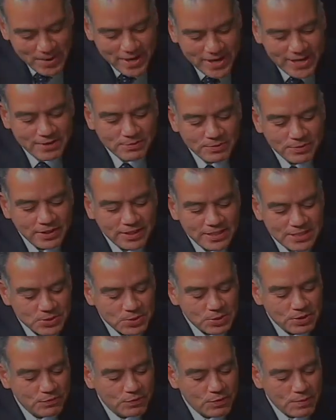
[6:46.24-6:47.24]
but it really
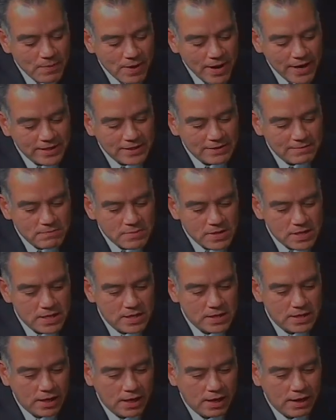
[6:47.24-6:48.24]
sort of reminded
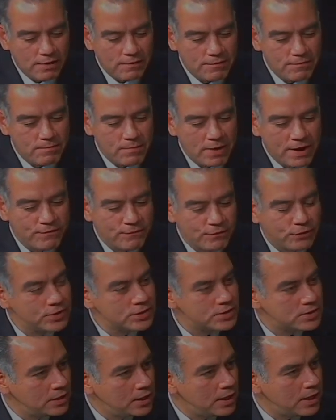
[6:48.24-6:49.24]
me of my
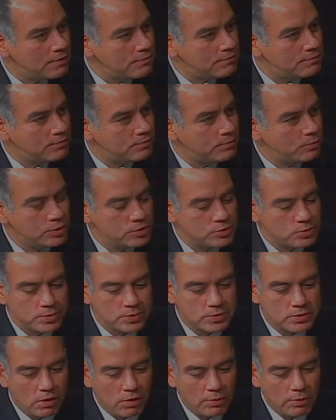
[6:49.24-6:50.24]
first love, which
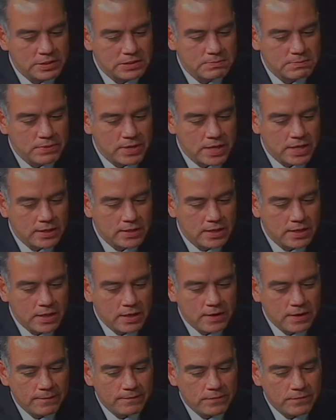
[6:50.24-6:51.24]
was always mm -hmm. been
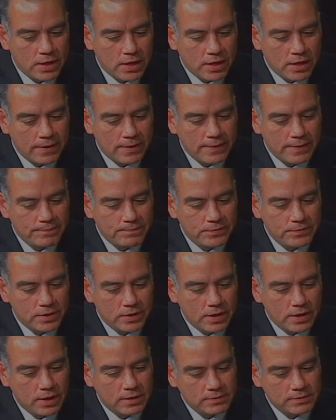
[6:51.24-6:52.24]
uh,
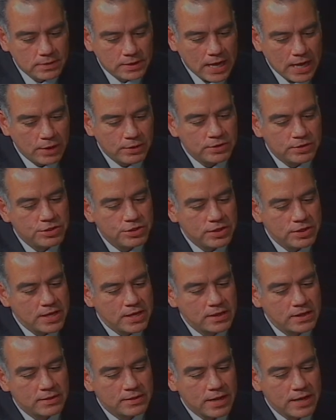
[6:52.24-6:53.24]
how to
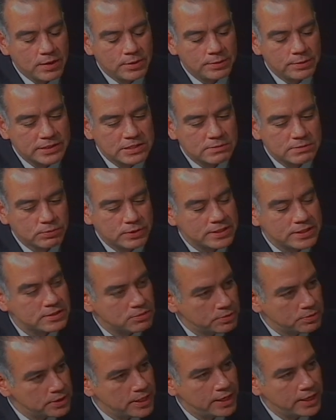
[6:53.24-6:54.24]
think and how to express
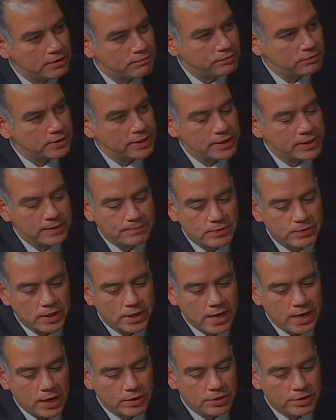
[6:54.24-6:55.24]
creatively,
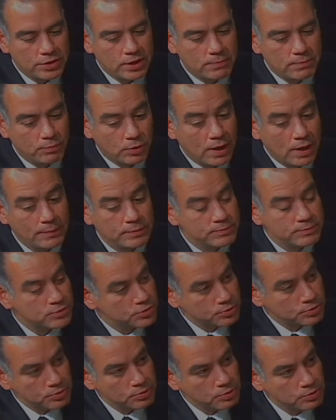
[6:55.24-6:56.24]
uh, how to think problems
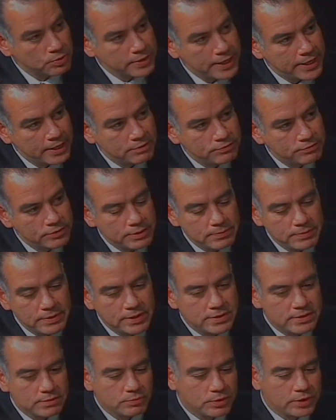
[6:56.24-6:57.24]
through creatively, mm -hmm.
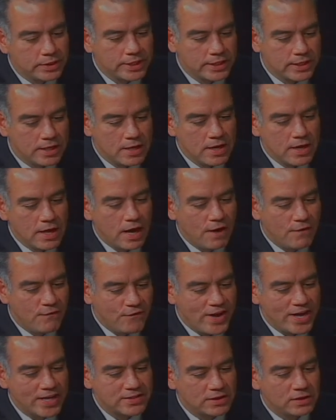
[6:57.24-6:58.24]
because it really
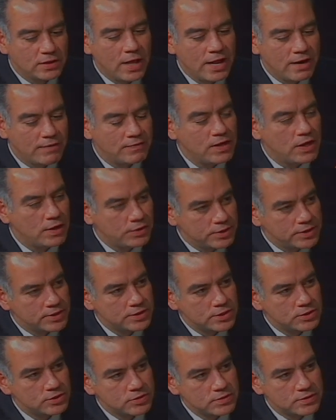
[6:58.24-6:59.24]
affects a lot of the other
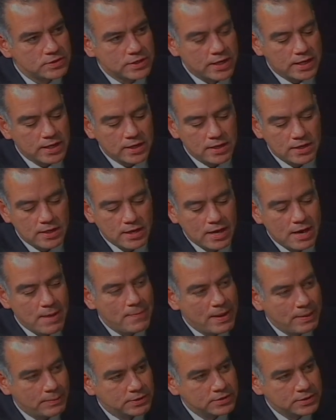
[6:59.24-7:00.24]
decisions that I mm -hmm.
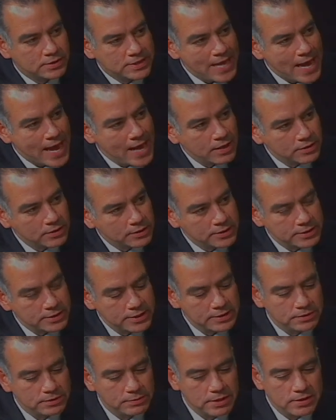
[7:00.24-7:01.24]
am able to tackle and
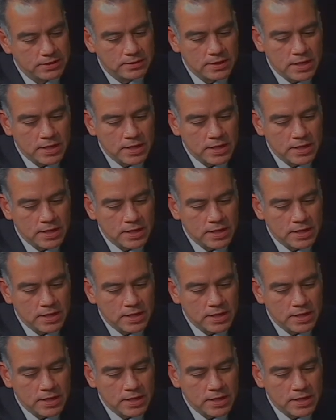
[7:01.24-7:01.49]
deal with.